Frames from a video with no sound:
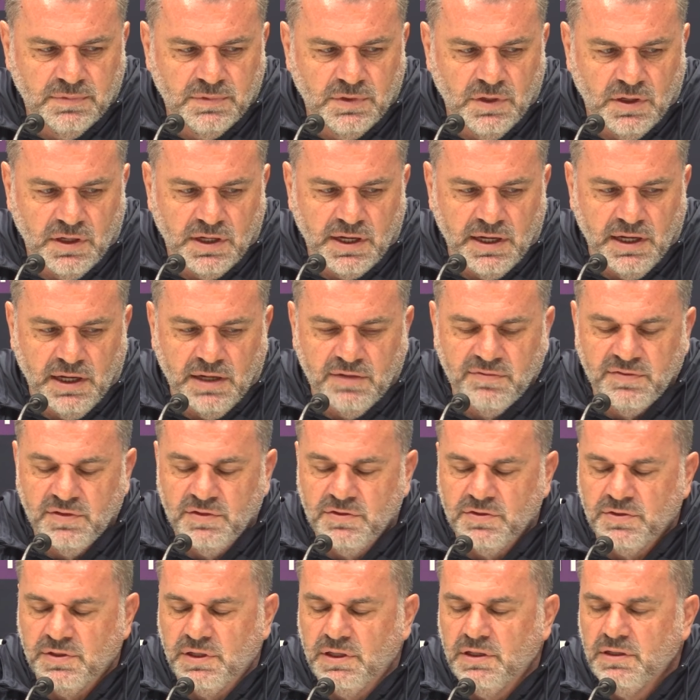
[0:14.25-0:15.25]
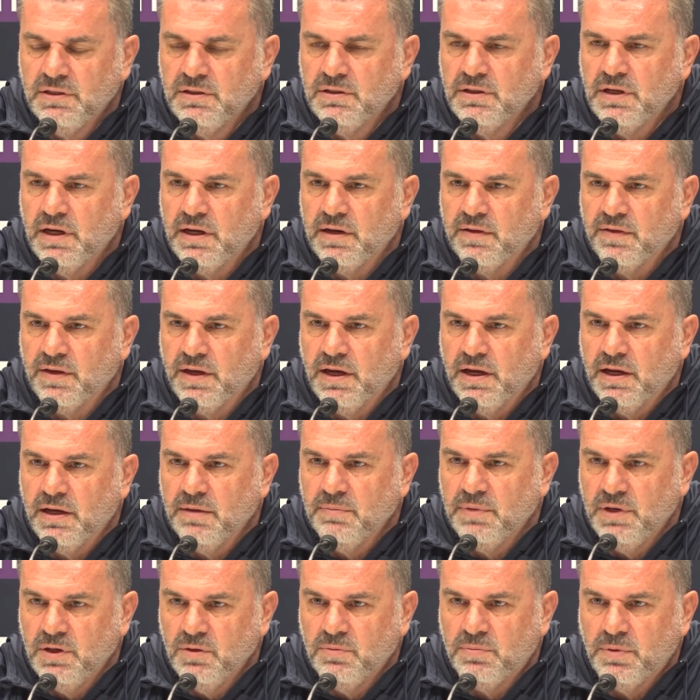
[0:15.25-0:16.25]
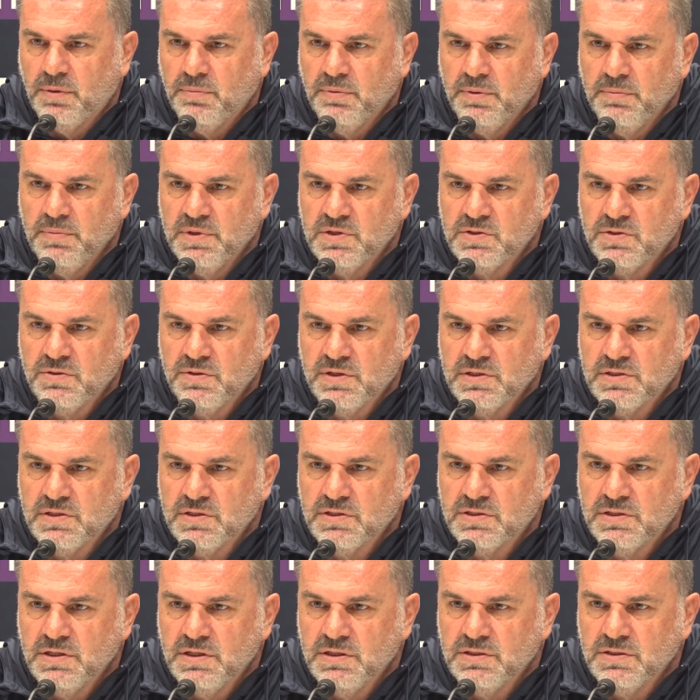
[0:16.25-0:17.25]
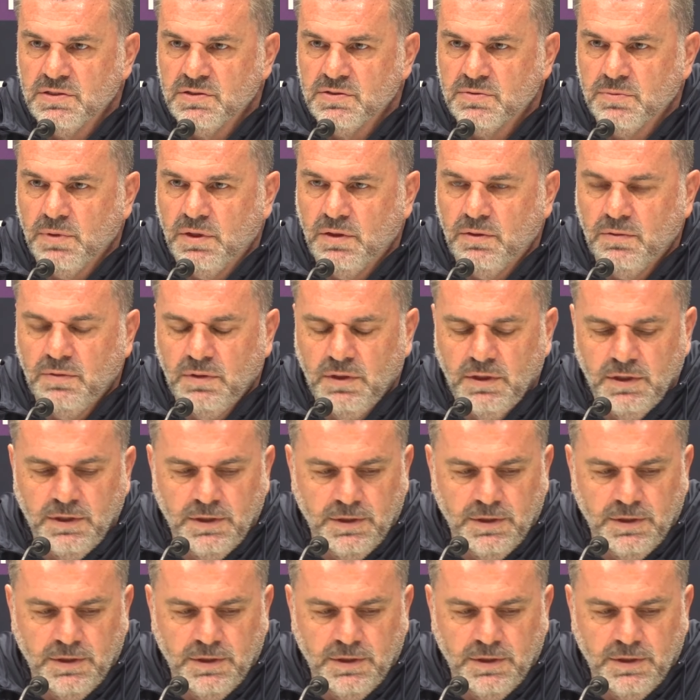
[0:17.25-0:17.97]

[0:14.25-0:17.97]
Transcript: got a calf injury out of the game, and he'll probably miss the rest of the season as well.